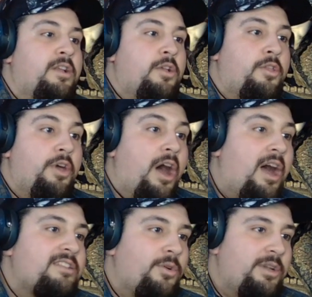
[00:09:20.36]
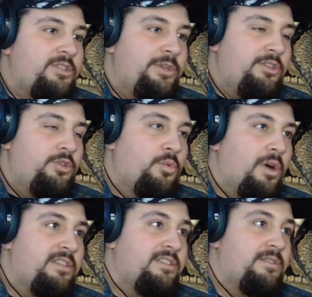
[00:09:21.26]
The Hot Toys we knew
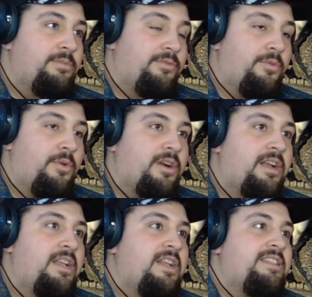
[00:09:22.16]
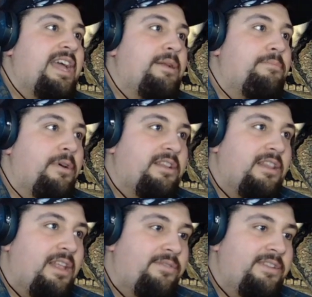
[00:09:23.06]
once before that put
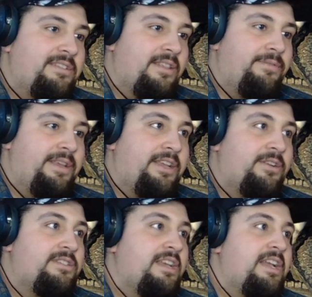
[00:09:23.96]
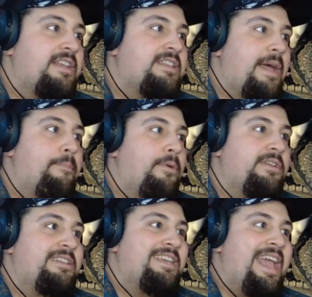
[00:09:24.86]
love into the figures, that
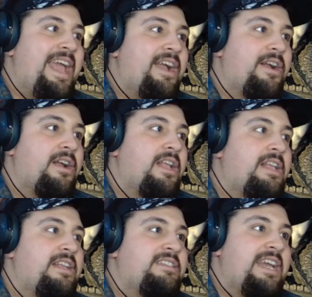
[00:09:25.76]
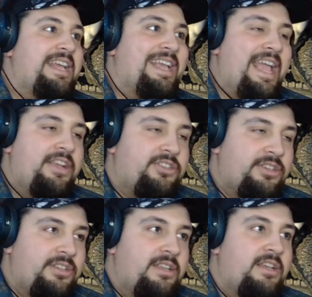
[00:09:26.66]
put care,
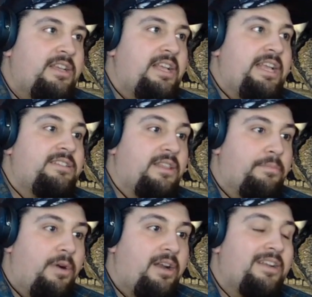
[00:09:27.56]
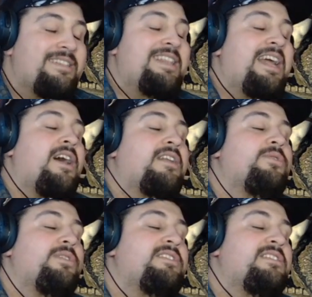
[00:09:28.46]
dedication into the product, that Hot
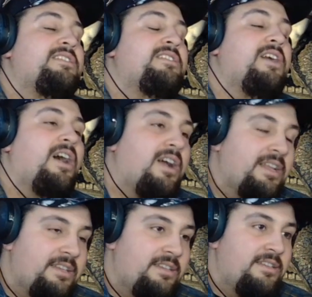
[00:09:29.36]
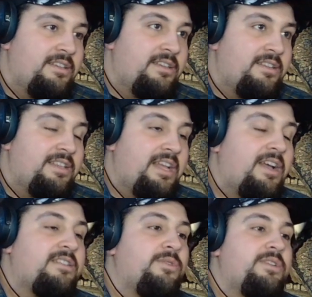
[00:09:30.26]
Toys is gone. That
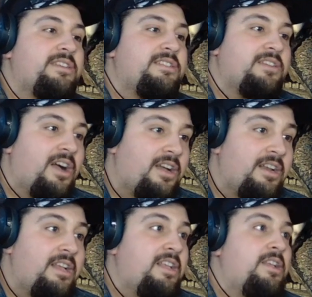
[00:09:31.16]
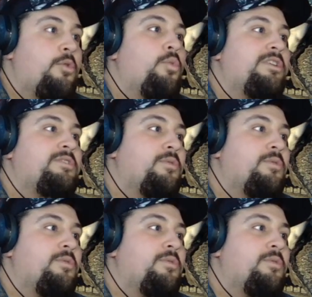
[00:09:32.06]
Hot Toys is gone, which